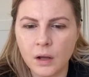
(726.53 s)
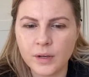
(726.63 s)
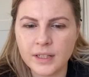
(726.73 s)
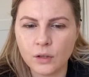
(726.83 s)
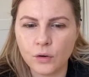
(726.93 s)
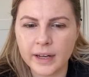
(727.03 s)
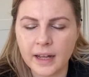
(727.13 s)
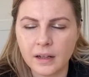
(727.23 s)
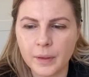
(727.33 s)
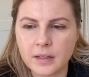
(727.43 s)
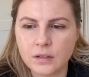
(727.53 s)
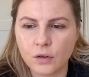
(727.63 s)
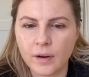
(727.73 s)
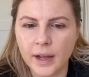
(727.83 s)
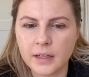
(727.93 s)
I say Laura Geller, but that's not
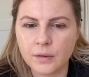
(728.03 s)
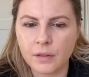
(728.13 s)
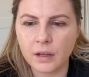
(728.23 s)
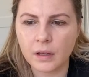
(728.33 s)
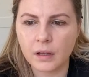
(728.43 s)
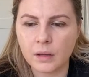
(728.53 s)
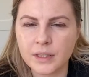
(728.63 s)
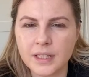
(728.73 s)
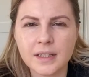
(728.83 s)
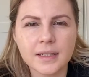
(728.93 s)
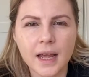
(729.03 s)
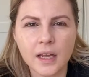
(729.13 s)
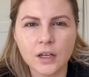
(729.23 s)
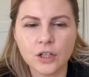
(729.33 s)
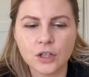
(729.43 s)
right, I don't think. It was a
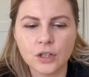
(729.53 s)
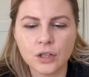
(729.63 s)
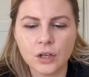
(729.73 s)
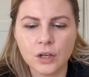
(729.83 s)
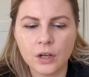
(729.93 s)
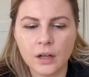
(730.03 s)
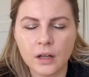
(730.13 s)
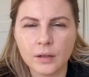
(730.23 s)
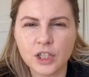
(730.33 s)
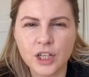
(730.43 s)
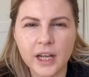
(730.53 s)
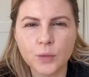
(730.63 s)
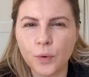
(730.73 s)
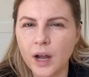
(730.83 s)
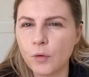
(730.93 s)
stage,
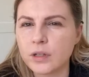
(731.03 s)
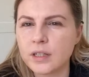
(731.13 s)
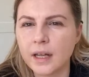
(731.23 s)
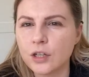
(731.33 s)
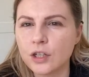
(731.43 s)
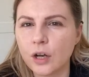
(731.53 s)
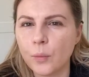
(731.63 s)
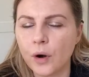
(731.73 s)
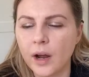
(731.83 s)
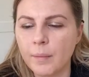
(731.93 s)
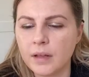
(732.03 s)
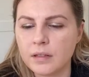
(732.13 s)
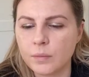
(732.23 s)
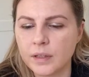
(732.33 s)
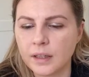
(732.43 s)
stage primer or stage show primer,
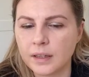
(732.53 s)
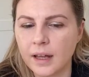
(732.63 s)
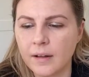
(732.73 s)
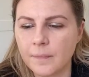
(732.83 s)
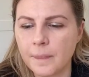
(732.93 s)
something like that.